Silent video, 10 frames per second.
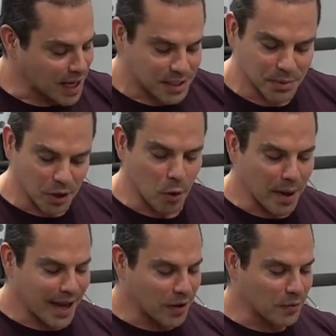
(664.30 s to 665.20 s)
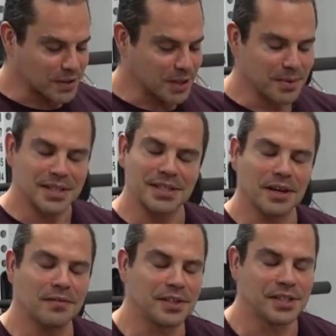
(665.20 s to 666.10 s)
awesome to go back over some of this
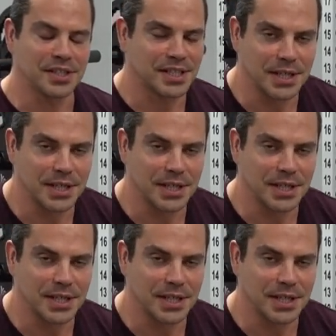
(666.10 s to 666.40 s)
stuff and to just